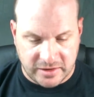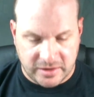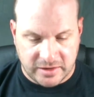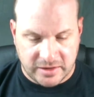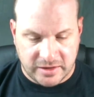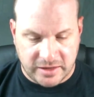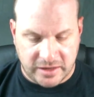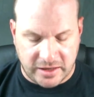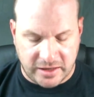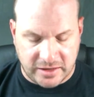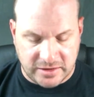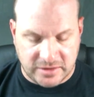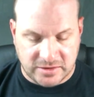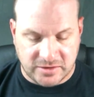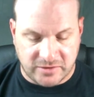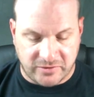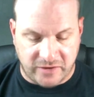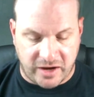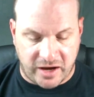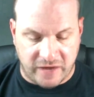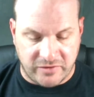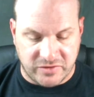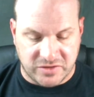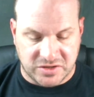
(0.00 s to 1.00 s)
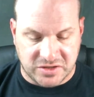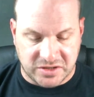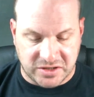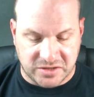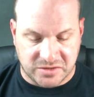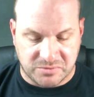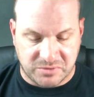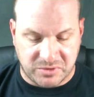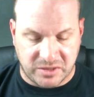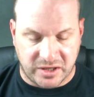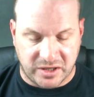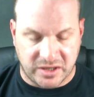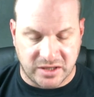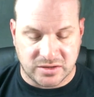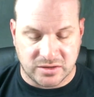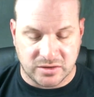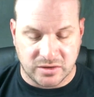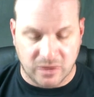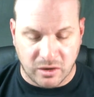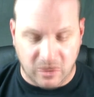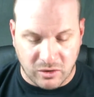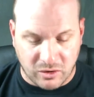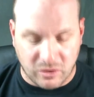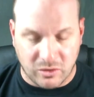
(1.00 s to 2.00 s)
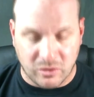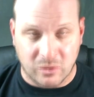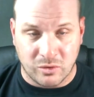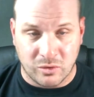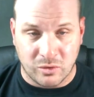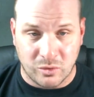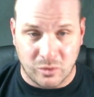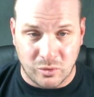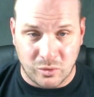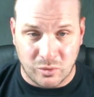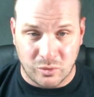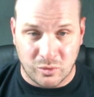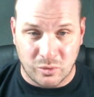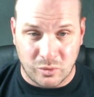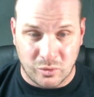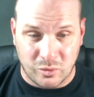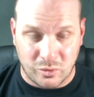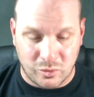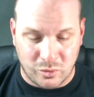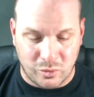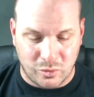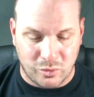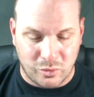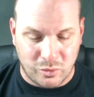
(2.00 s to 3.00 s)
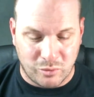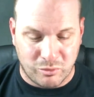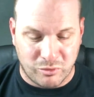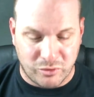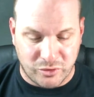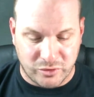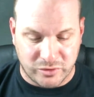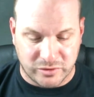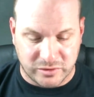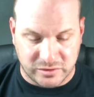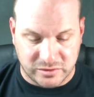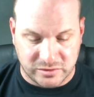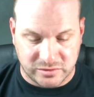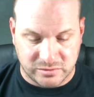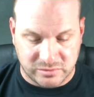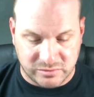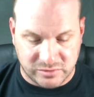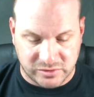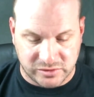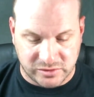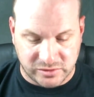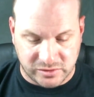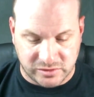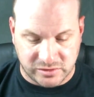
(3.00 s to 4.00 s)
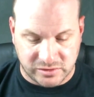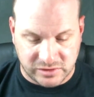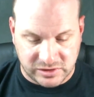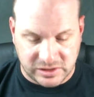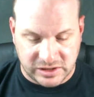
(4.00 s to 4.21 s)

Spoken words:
Okay. Survive is 6+. Oh, brutal. Brutal.